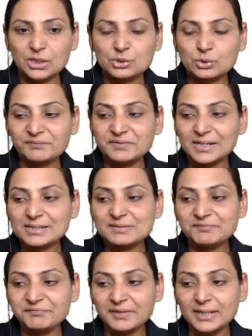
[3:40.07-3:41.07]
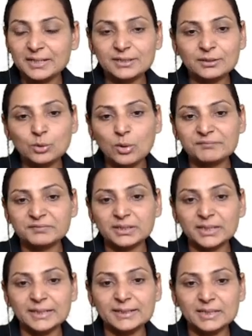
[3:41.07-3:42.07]
So if there is failure of the
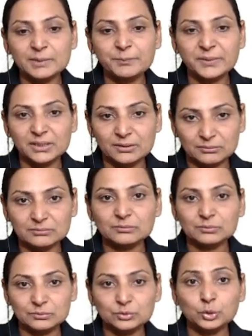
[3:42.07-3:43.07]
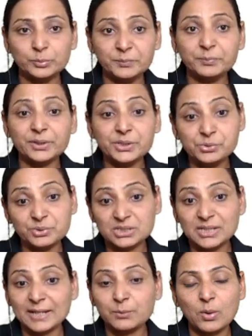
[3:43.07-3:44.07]
A T P to be produced,
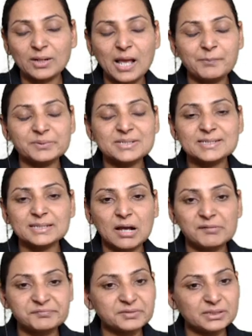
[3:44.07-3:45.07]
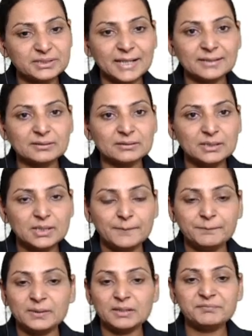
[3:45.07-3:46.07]
like what happens after death,
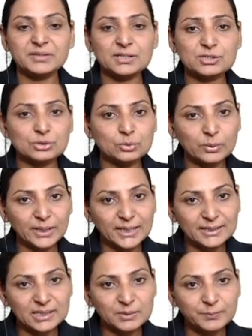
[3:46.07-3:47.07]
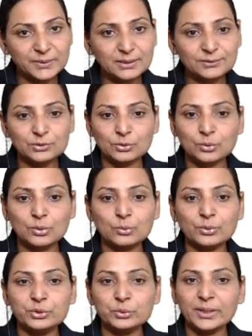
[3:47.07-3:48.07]
if there is no A T P, you're not
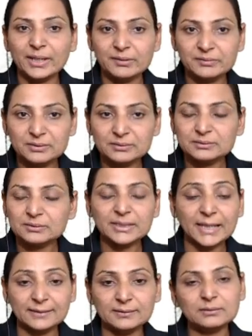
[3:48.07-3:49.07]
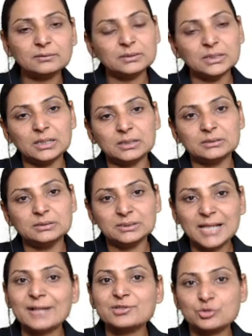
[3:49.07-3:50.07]
going to head, get the uh,
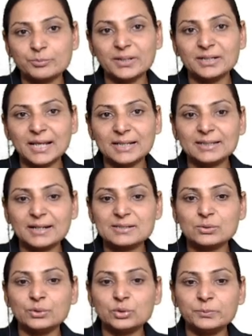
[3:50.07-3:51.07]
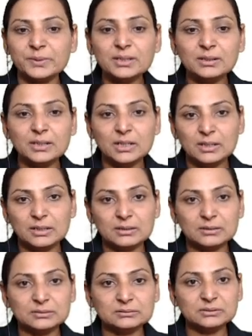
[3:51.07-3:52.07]
detachment, and there is going to be
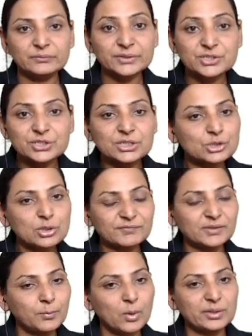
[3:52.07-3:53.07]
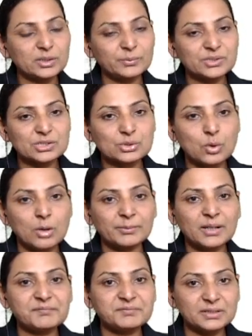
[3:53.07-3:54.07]
uh, rigidity of the body, which is common
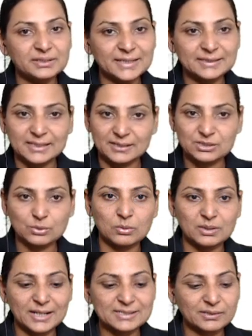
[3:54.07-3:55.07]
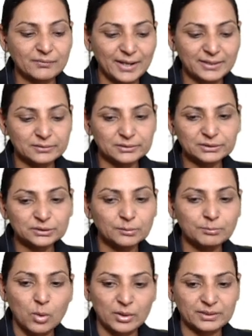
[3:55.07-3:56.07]
after death and is called as rigor
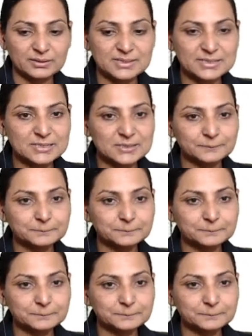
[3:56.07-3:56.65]
mortis.